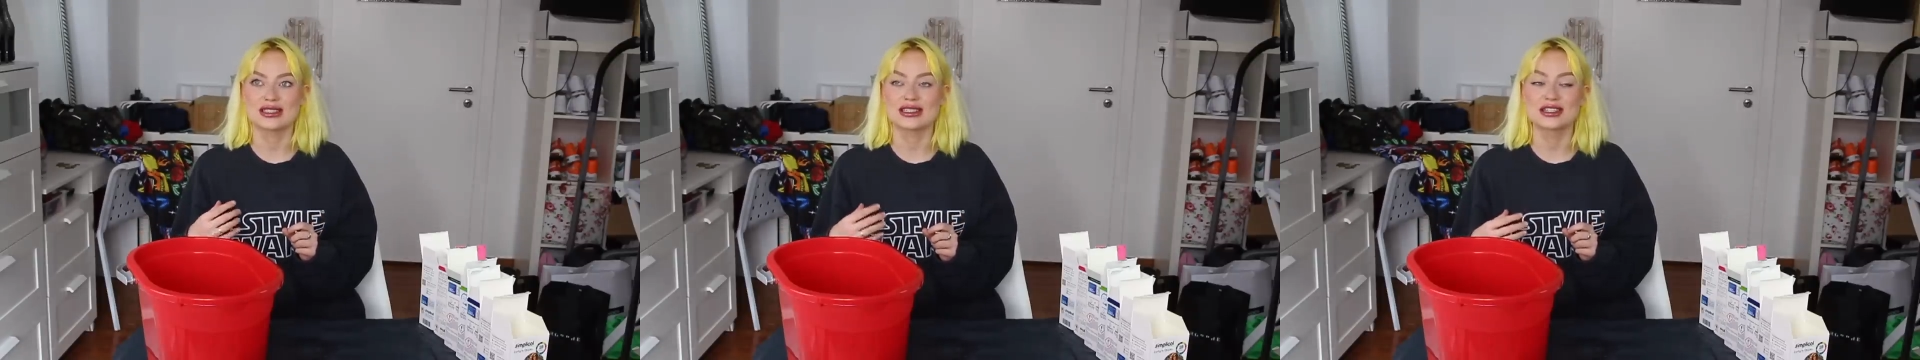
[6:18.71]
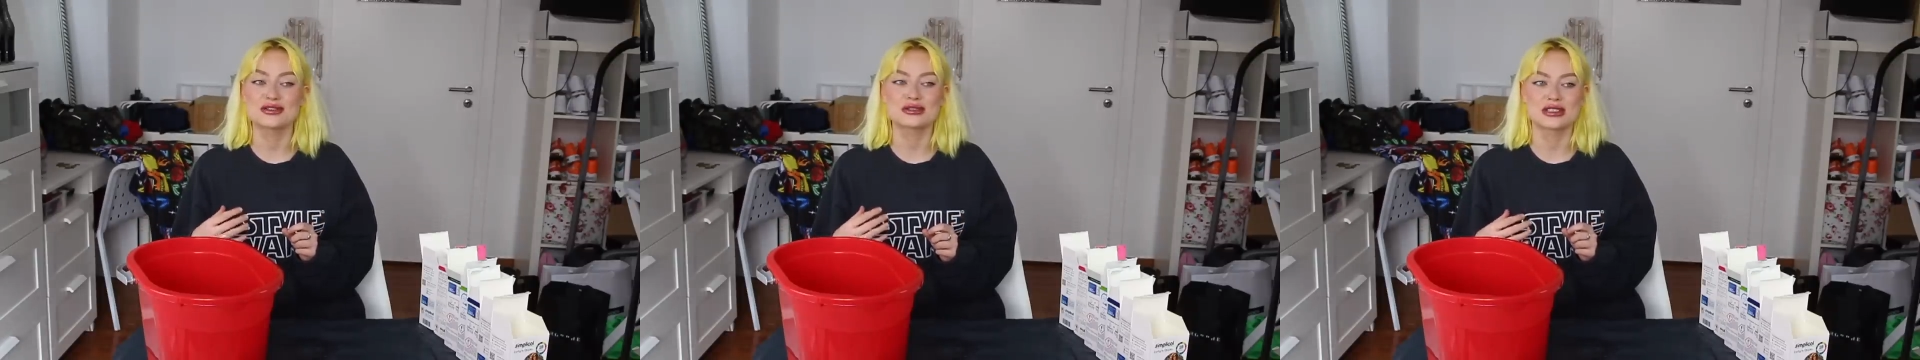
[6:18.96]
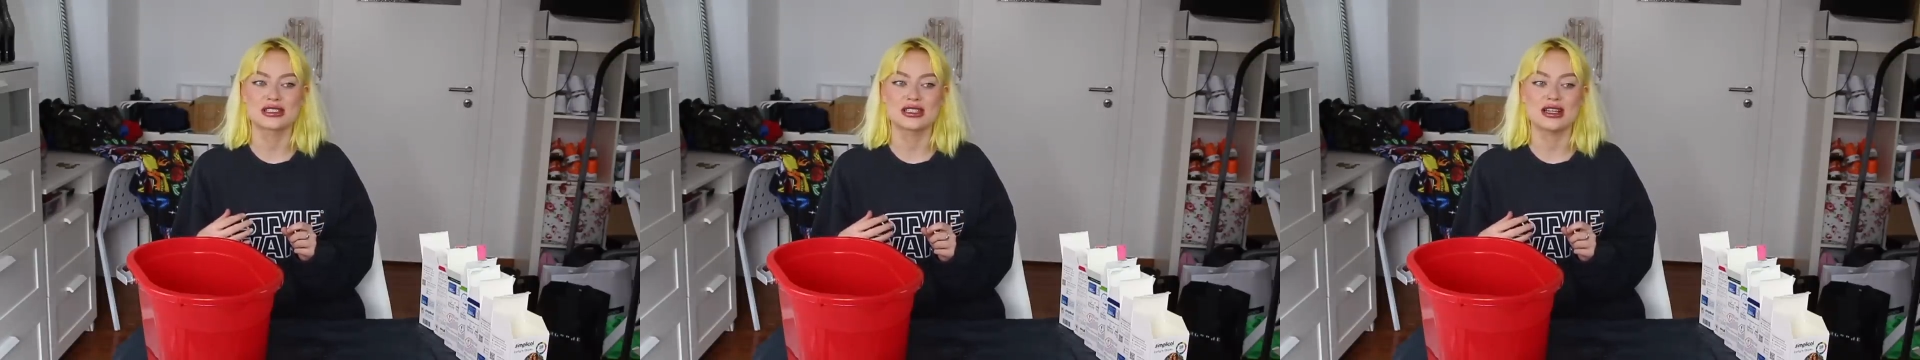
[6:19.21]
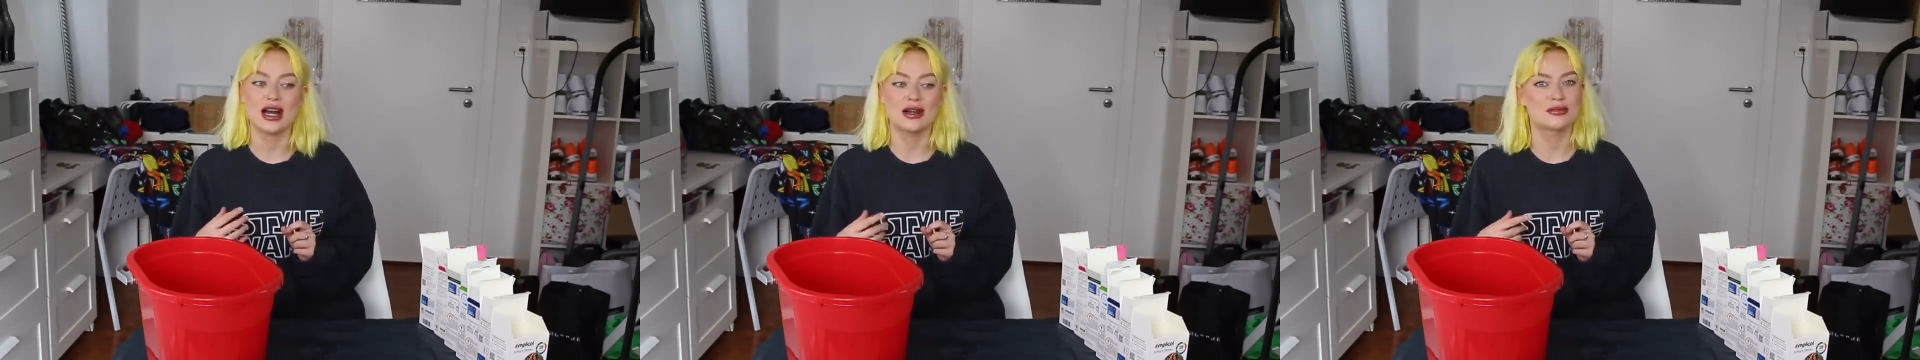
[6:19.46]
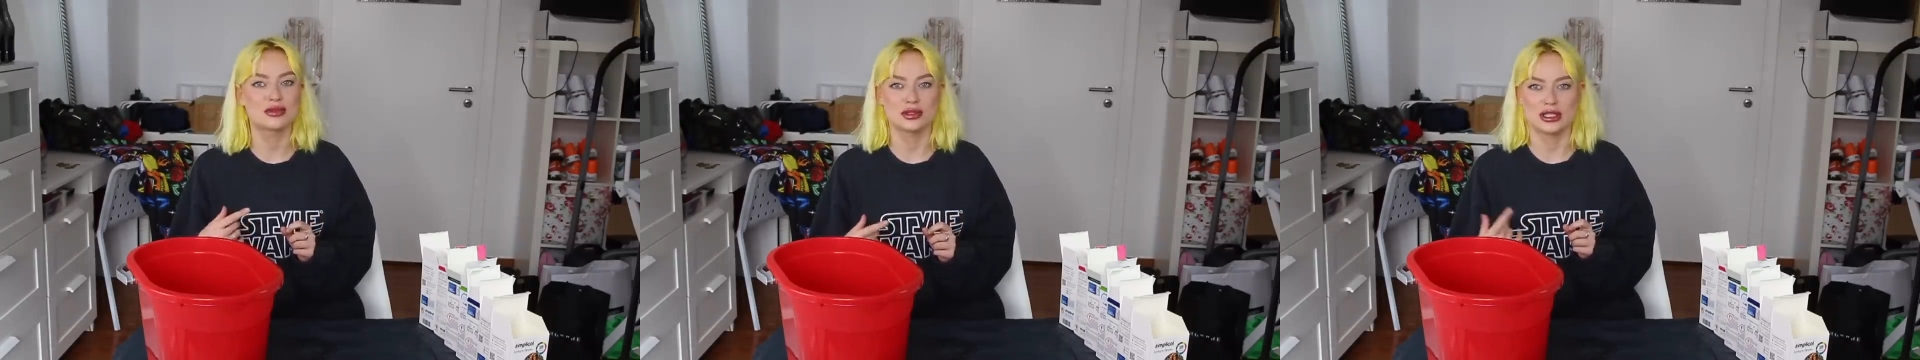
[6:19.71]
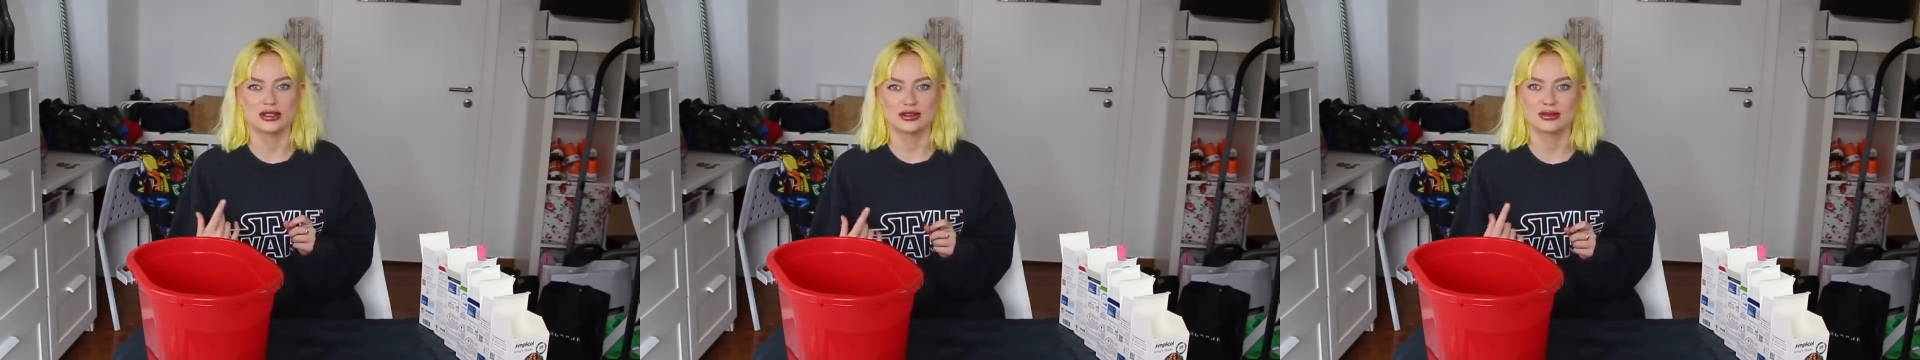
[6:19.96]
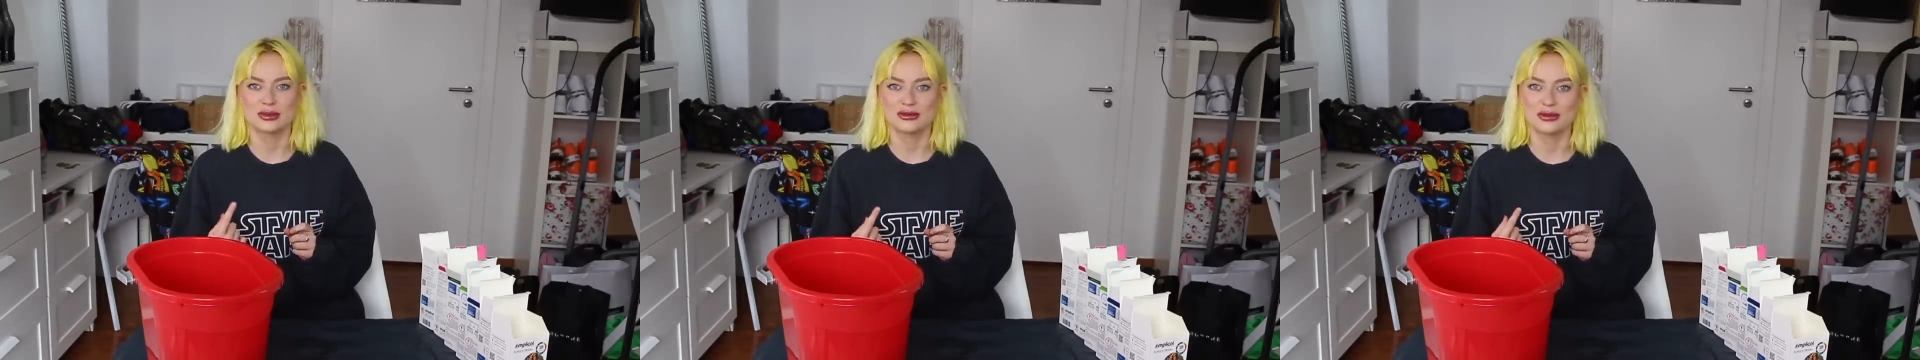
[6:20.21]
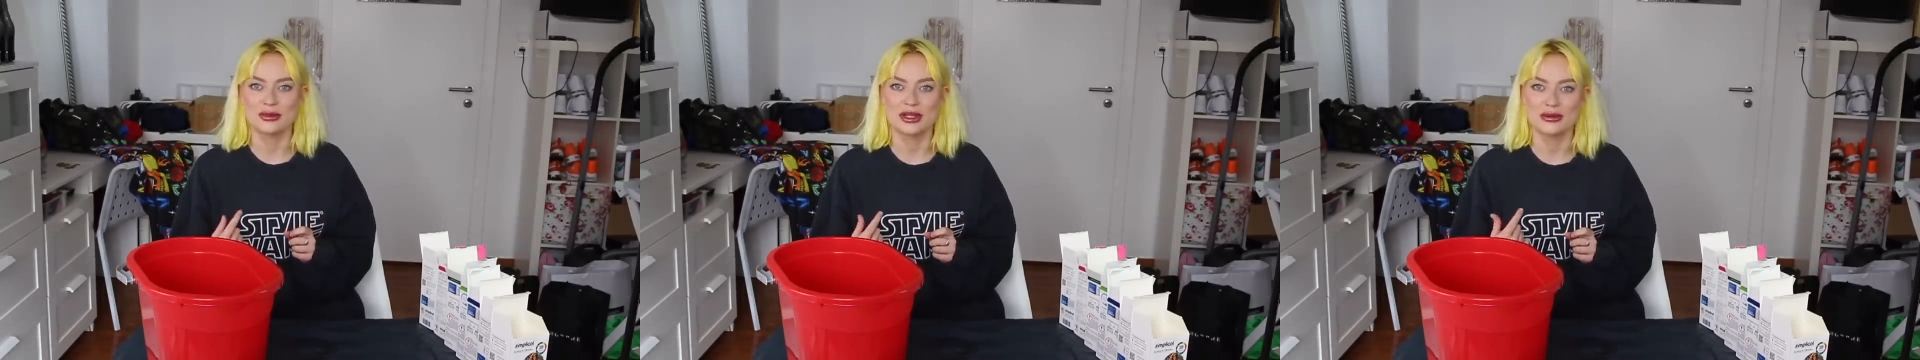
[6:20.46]
literally unpronounceable
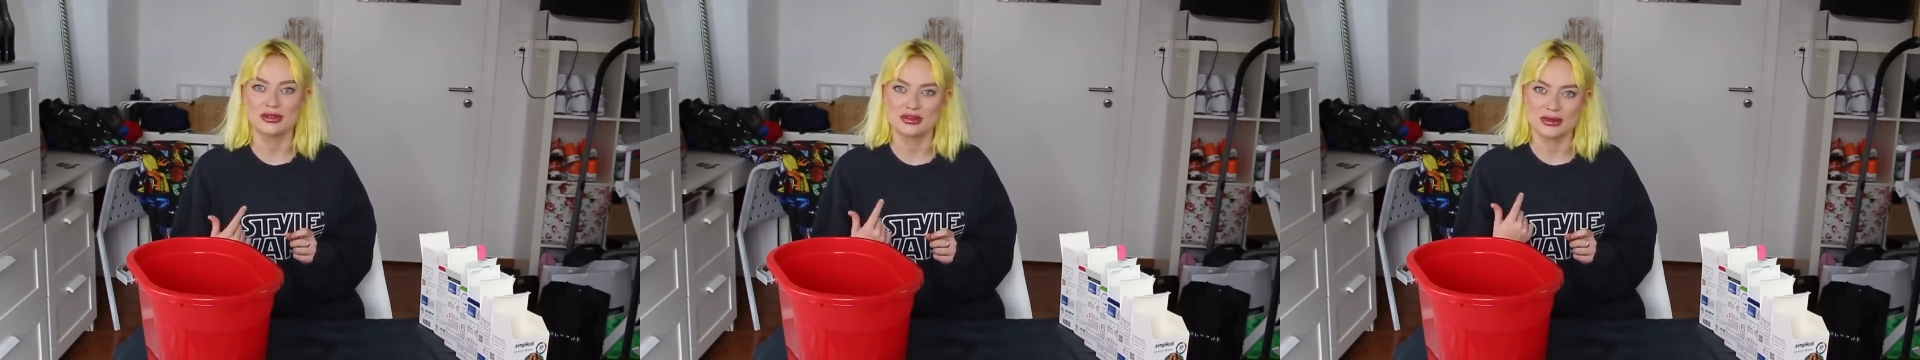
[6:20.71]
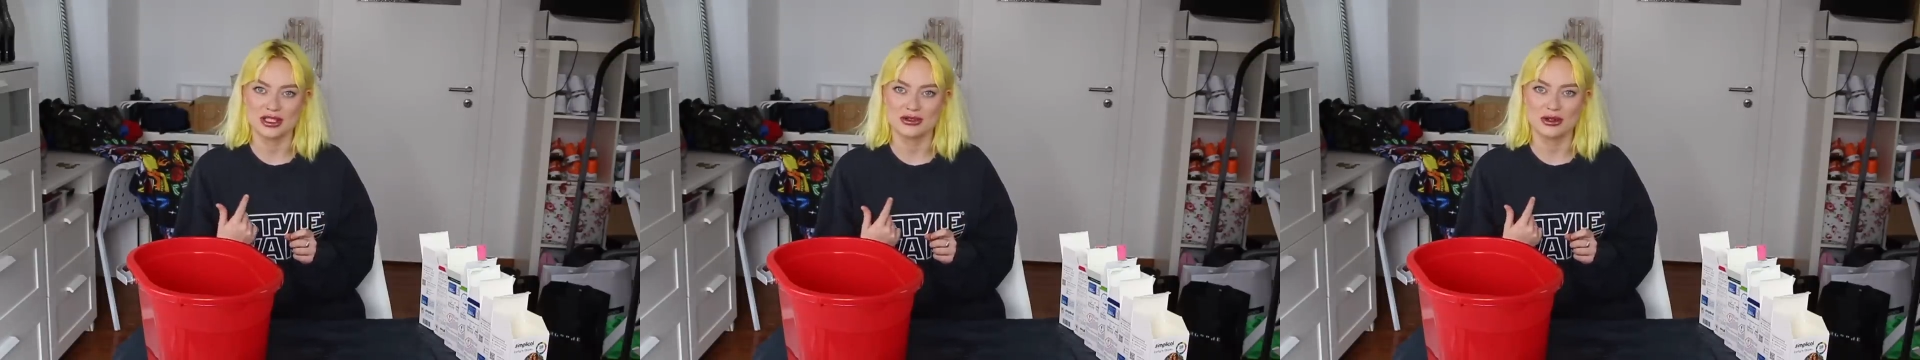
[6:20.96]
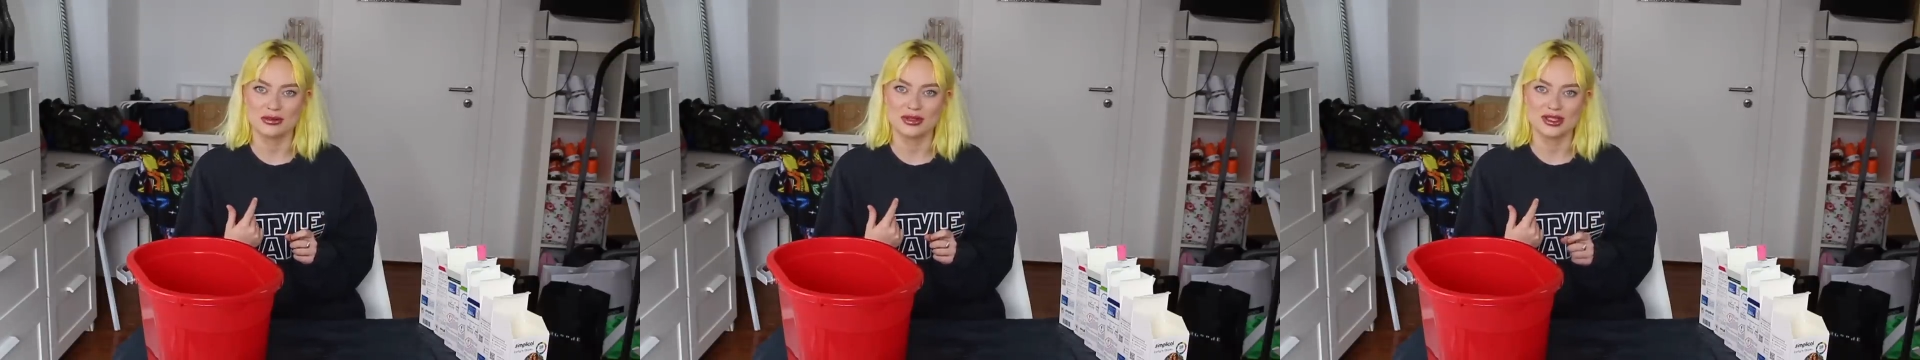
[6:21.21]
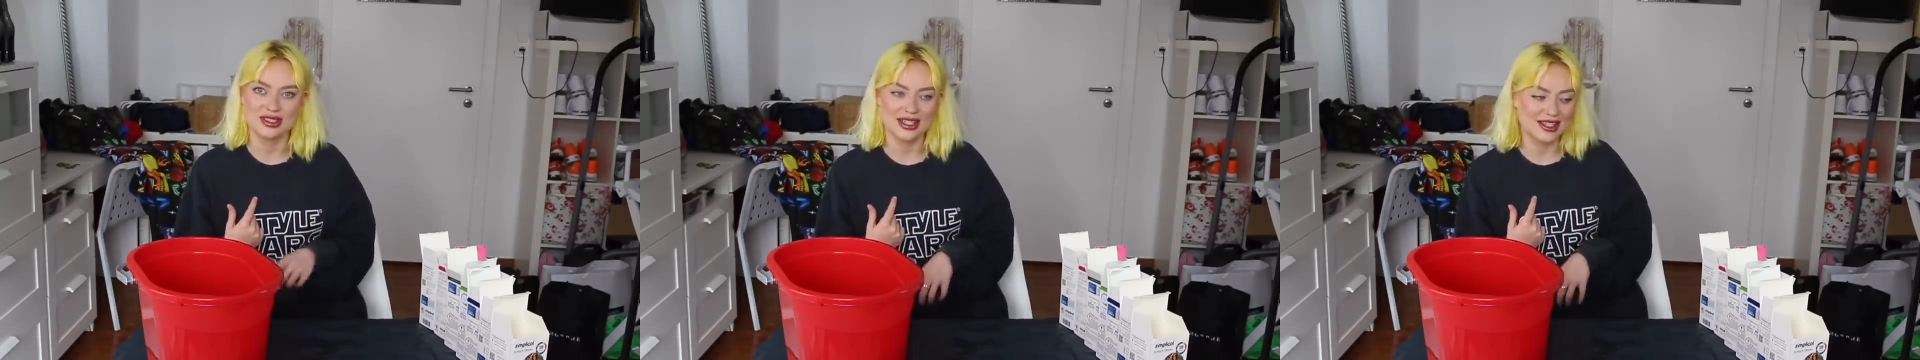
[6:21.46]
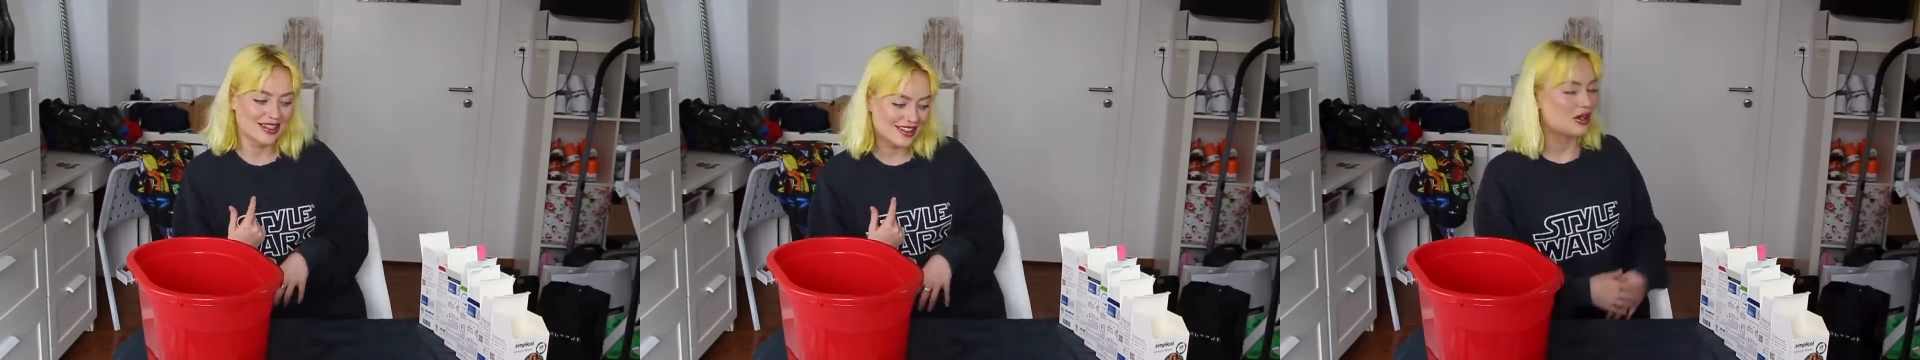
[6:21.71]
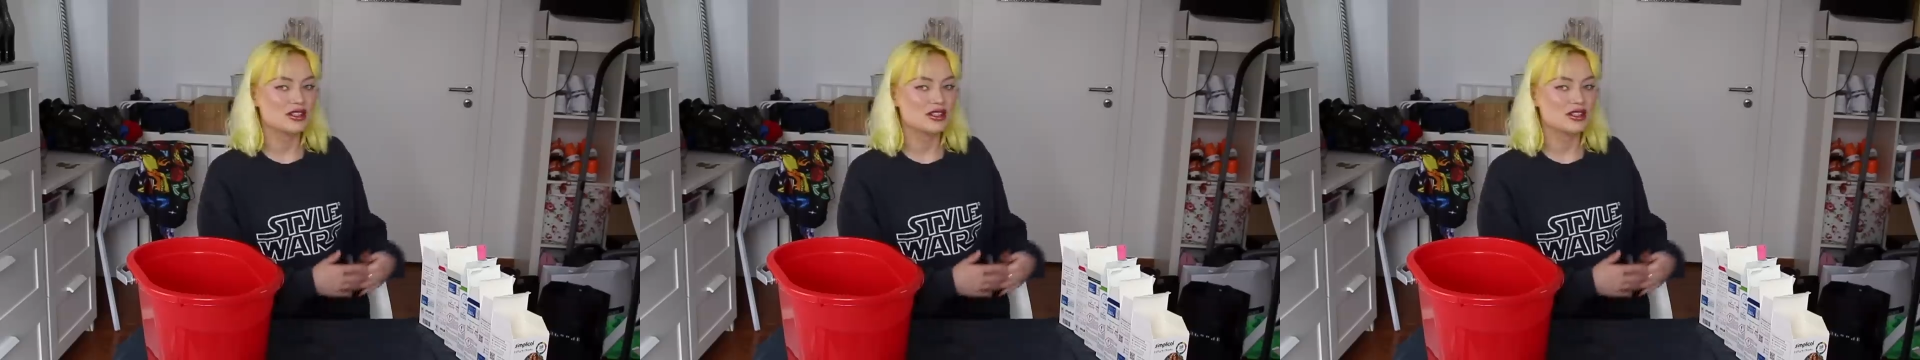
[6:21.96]
for me with my tongue piercing.